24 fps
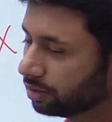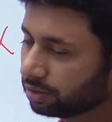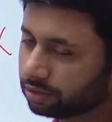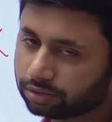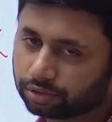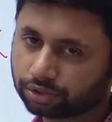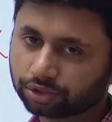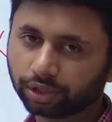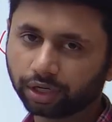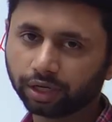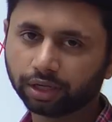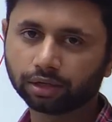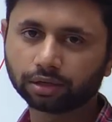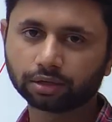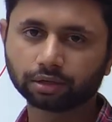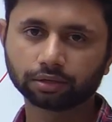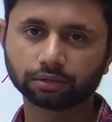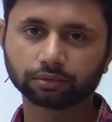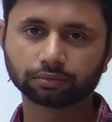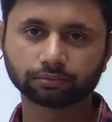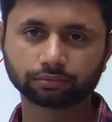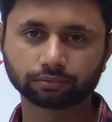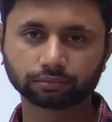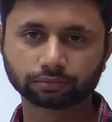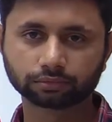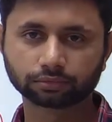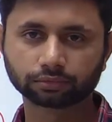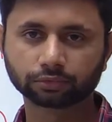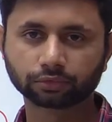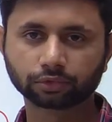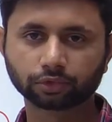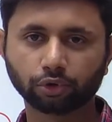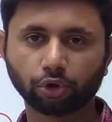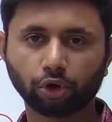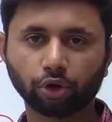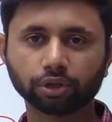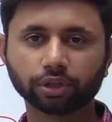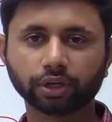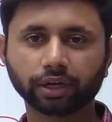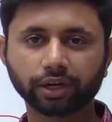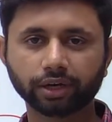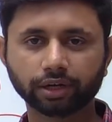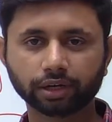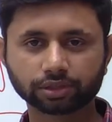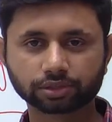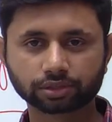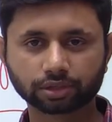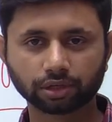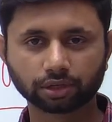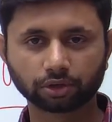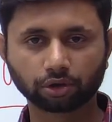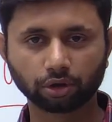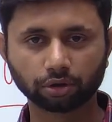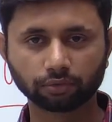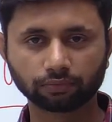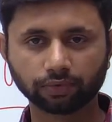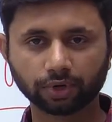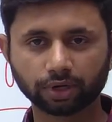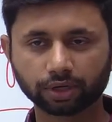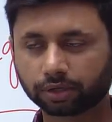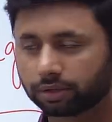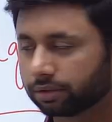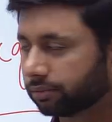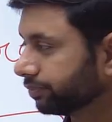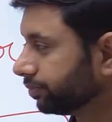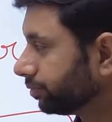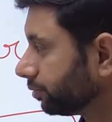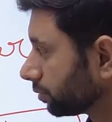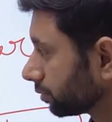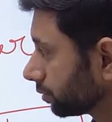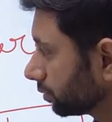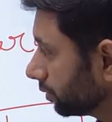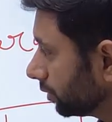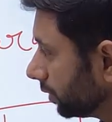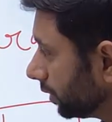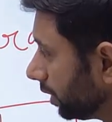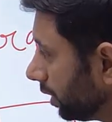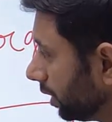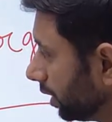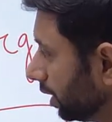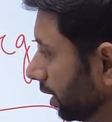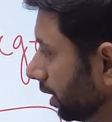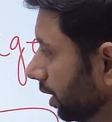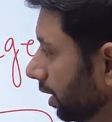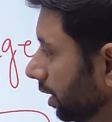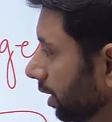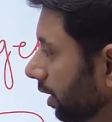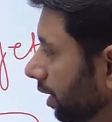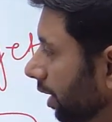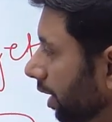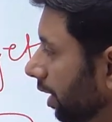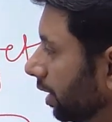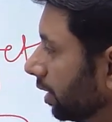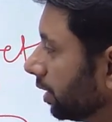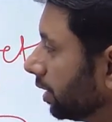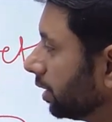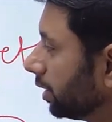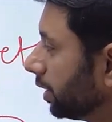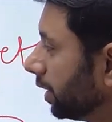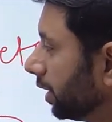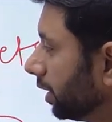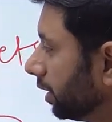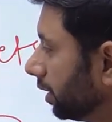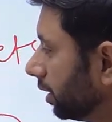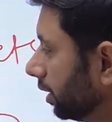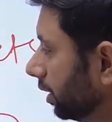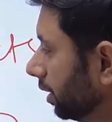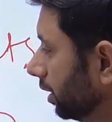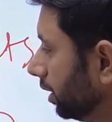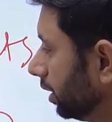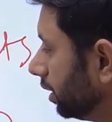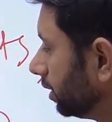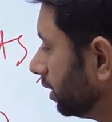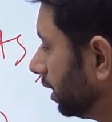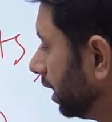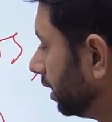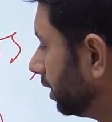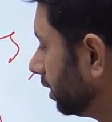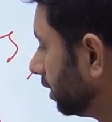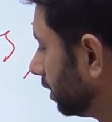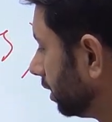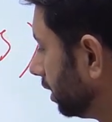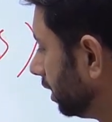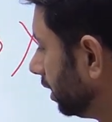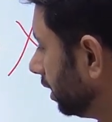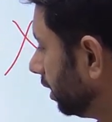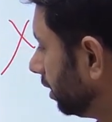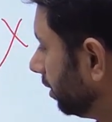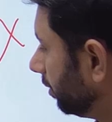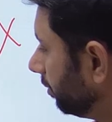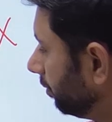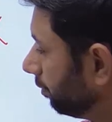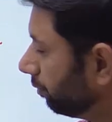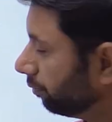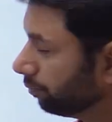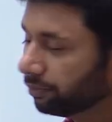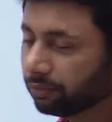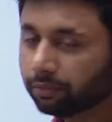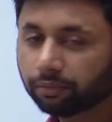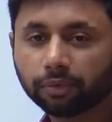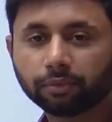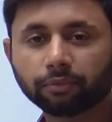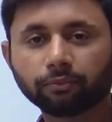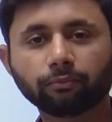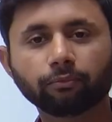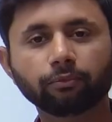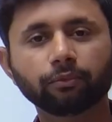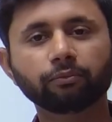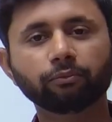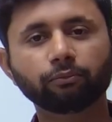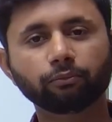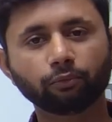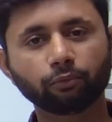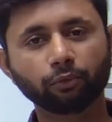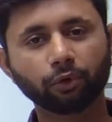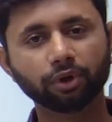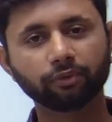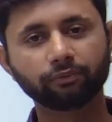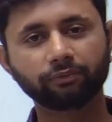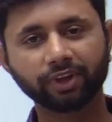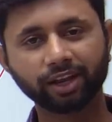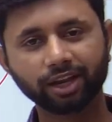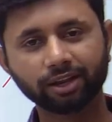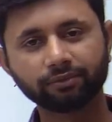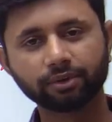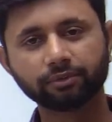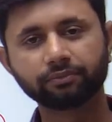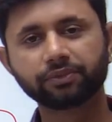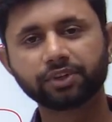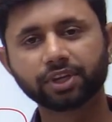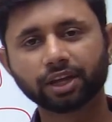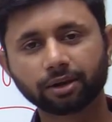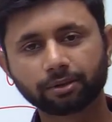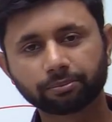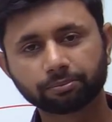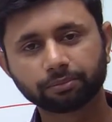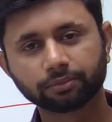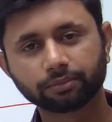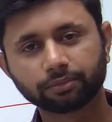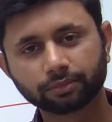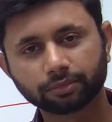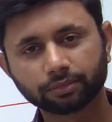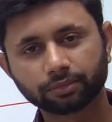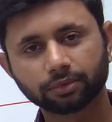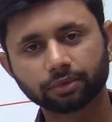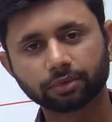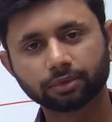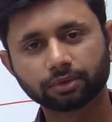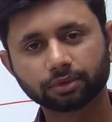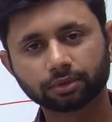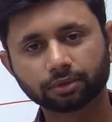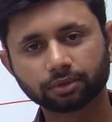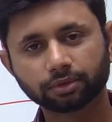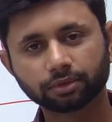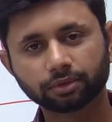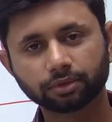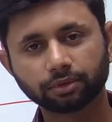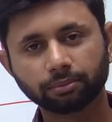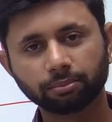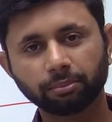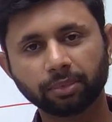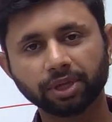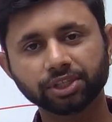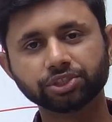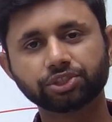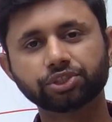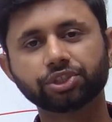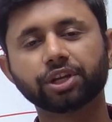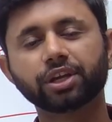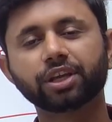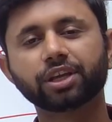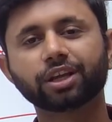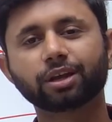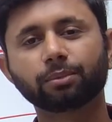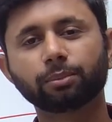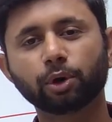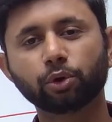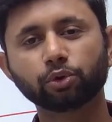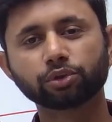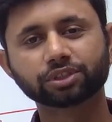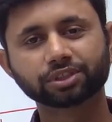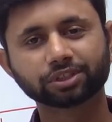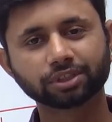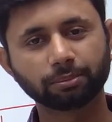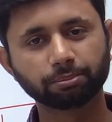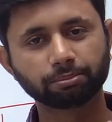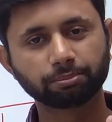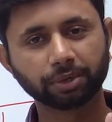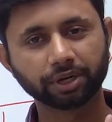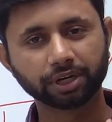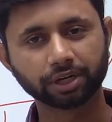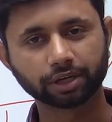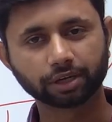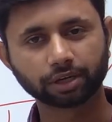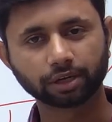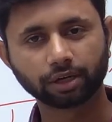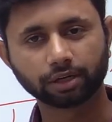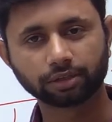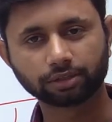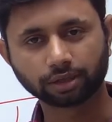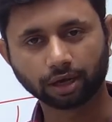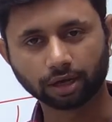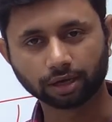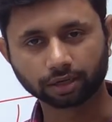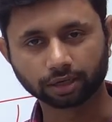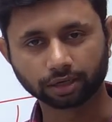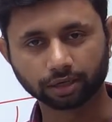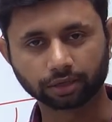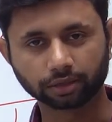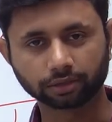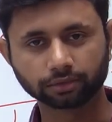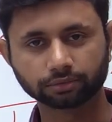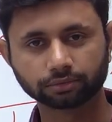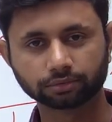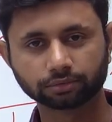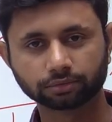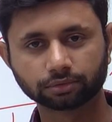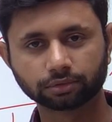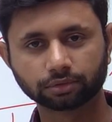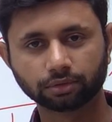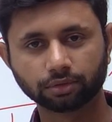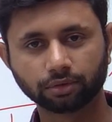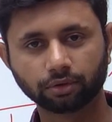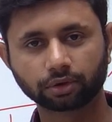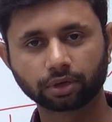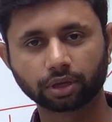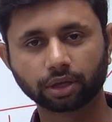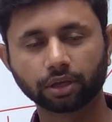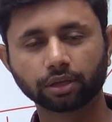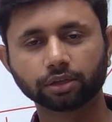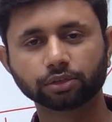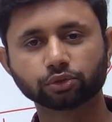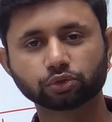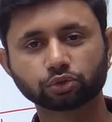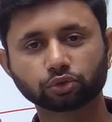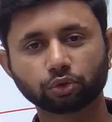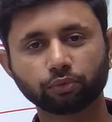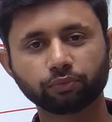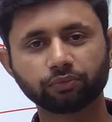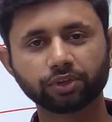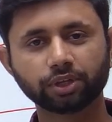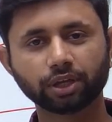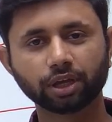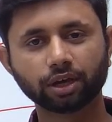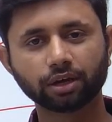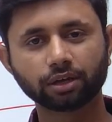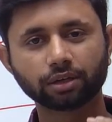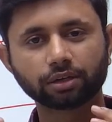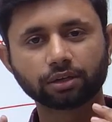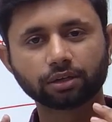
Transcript: strike or the industrial conflict. Another thing, then whenever we are mentioning about some particular target, okay, so we are